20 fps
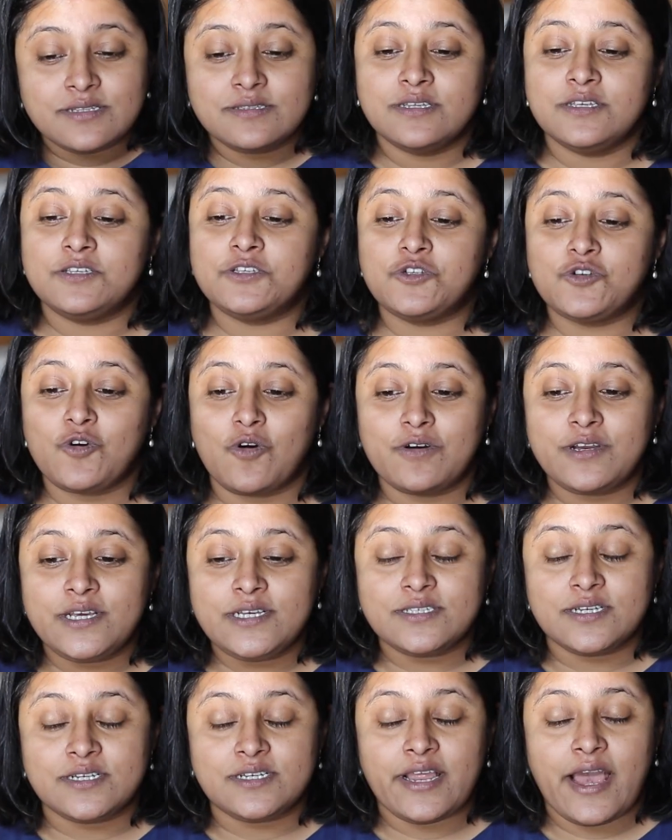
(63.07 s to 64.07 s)
The
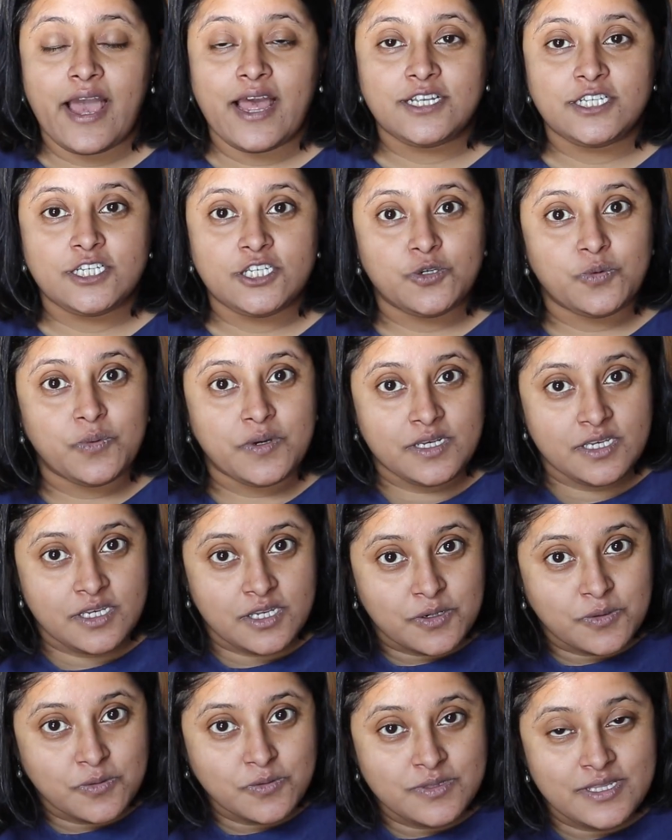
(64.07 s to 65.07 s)
stories attached were
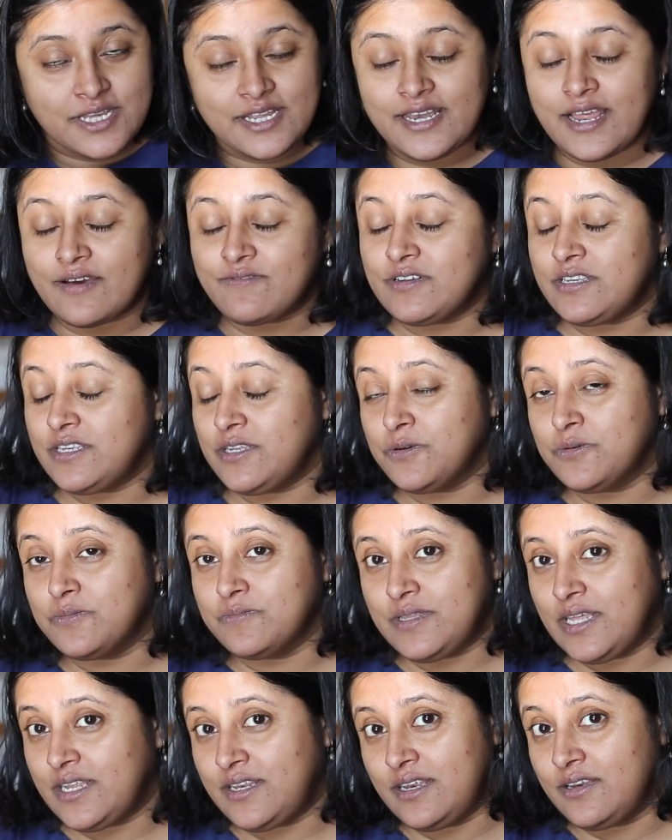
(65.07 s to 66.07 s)
new. They
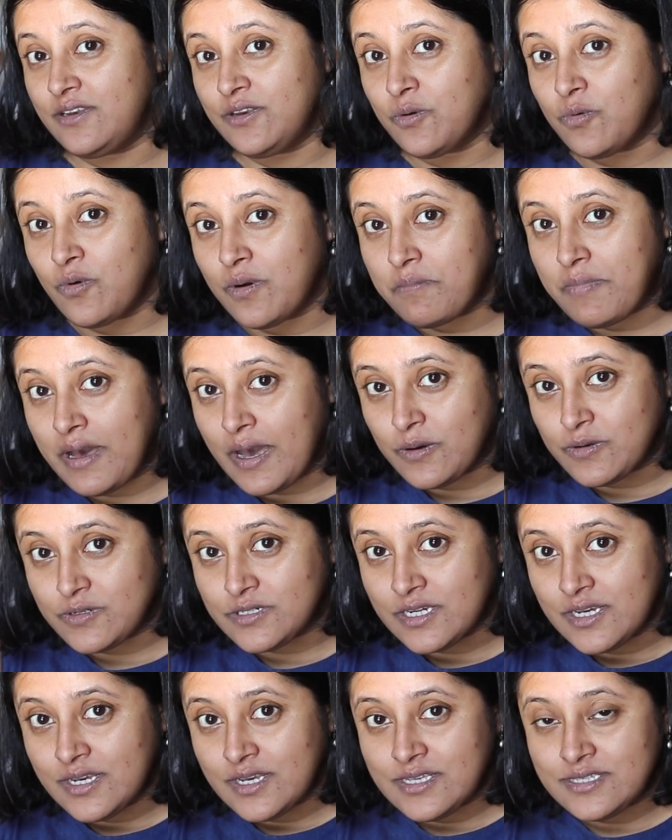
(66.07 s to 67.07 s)
didn't know
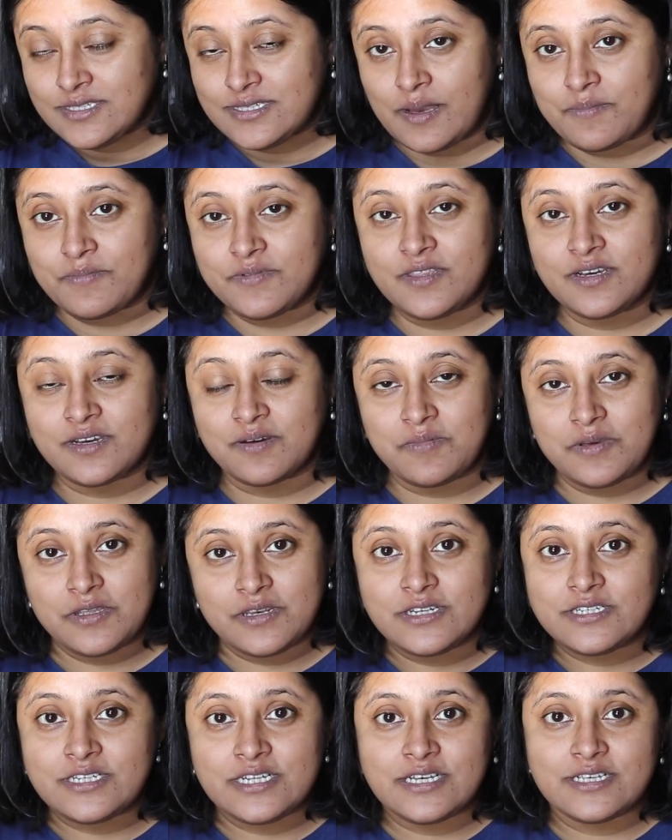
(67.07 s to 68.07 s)
about some of the
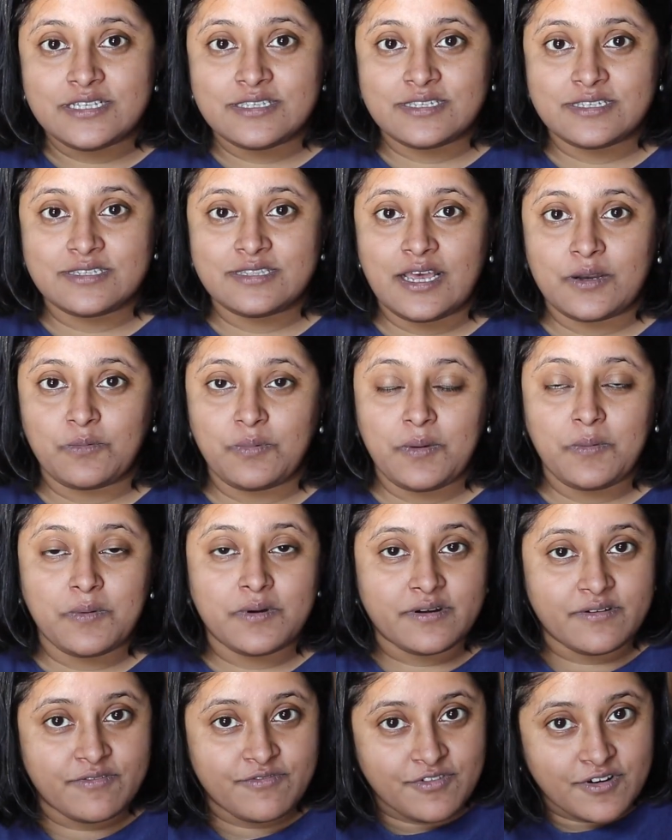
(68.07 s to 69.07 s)
communities that we
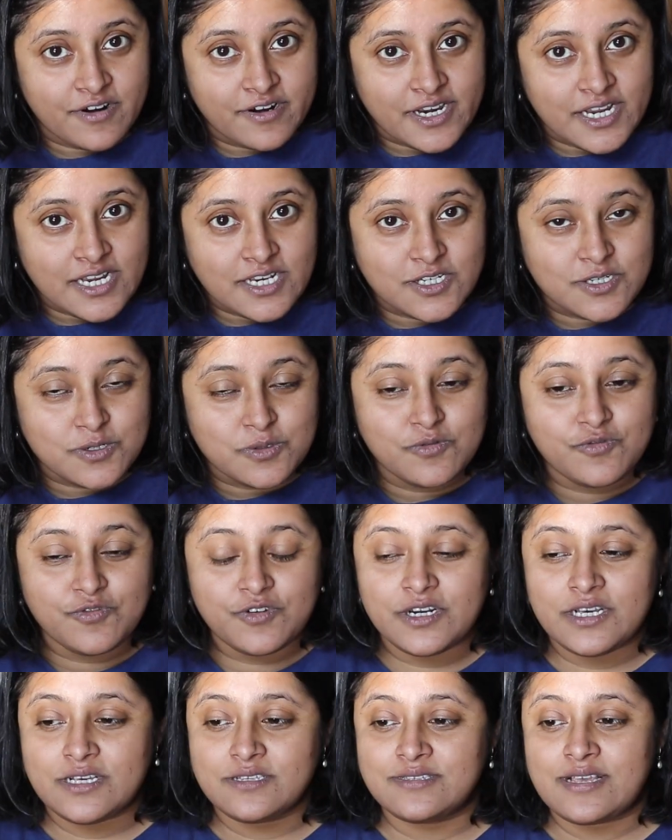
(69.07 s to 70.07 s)
were referring to.
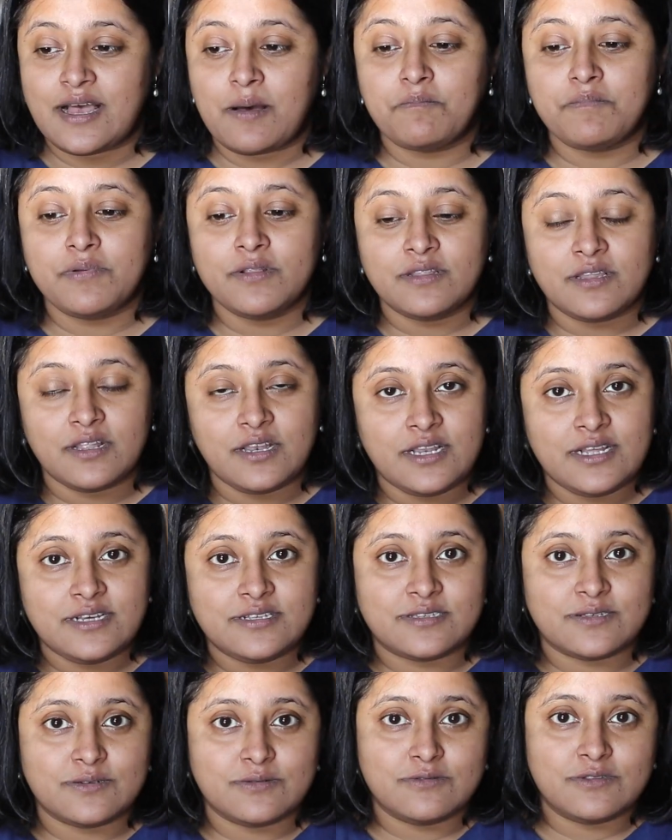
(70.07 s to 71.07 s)
For example, the
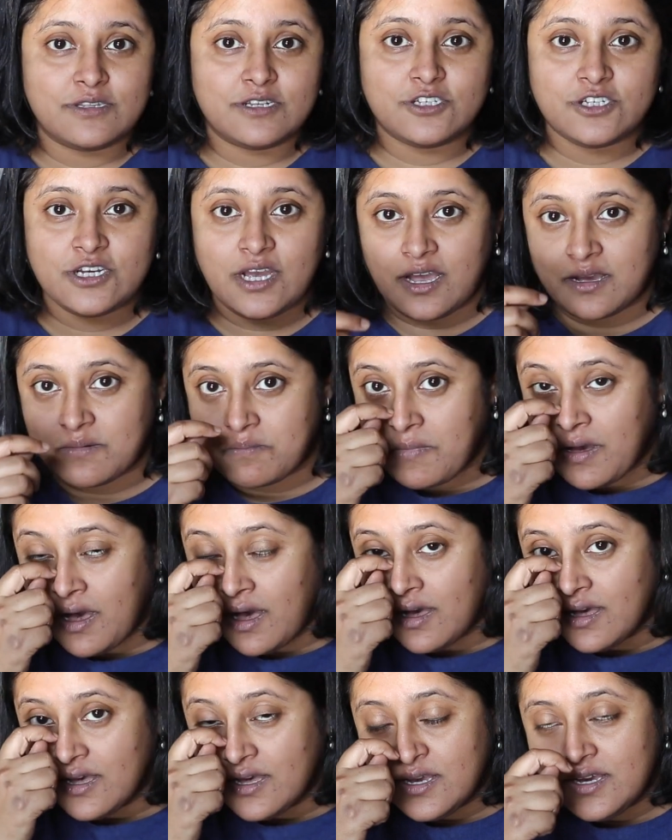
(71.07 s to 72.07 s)
Lisu, the
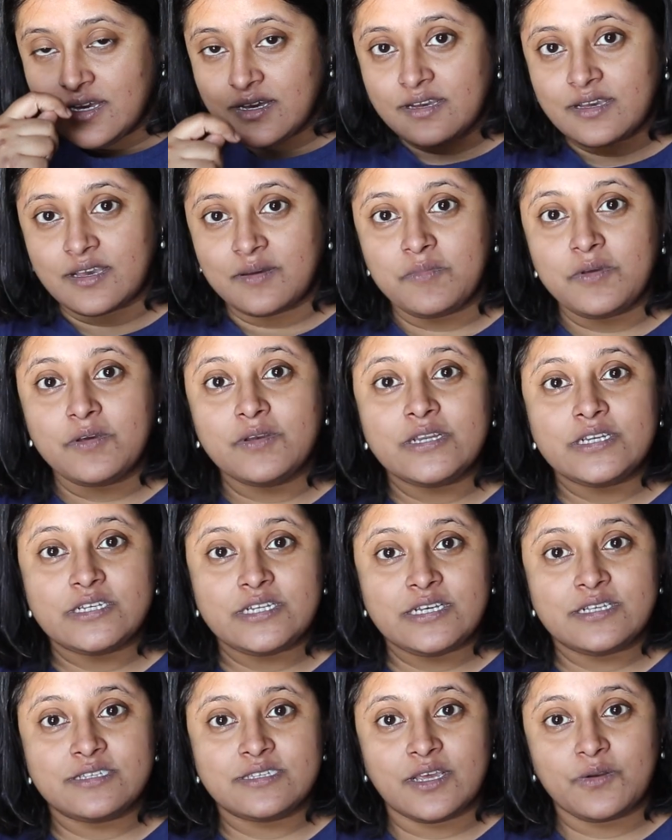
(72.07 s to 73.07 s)
Chakma
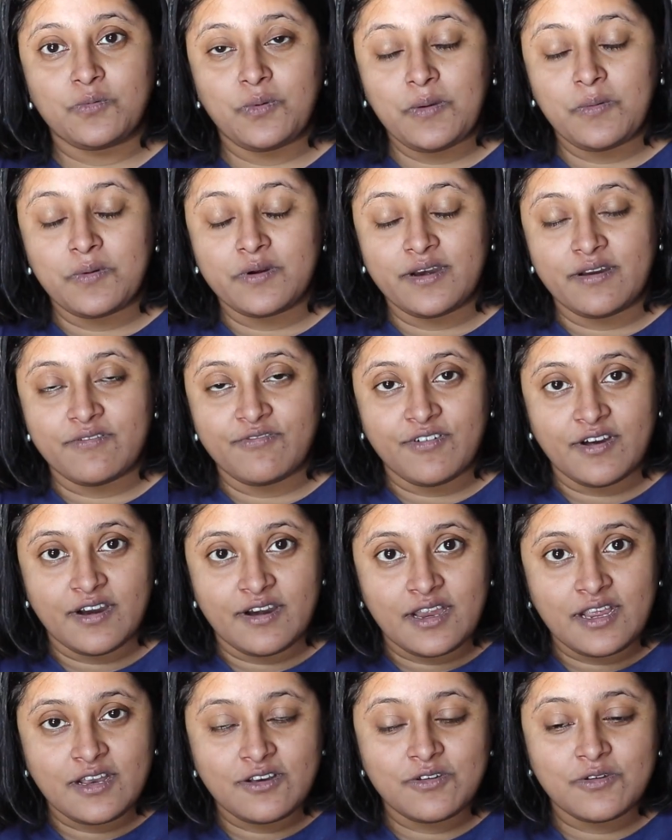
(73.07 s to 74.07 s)
communities that we were
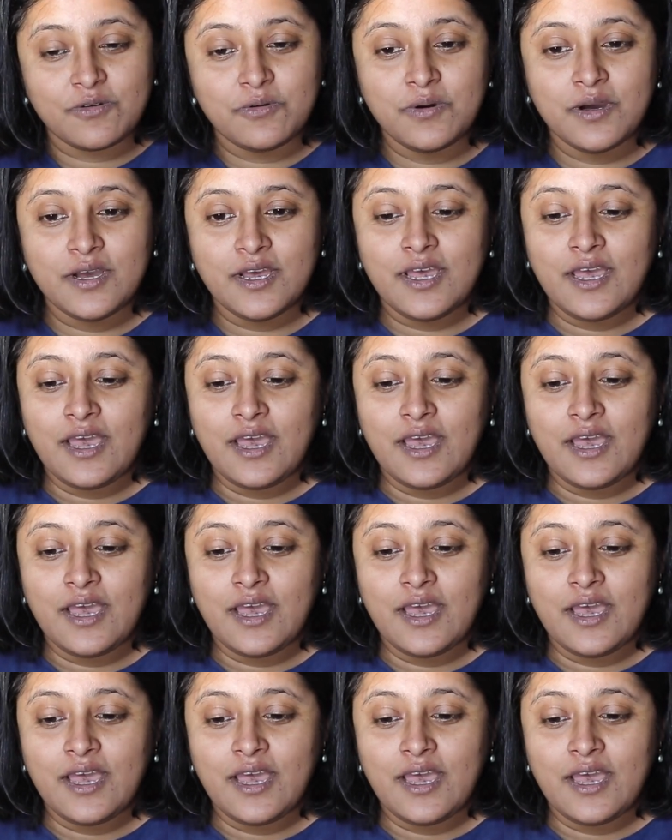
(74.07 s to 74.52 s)
referring to.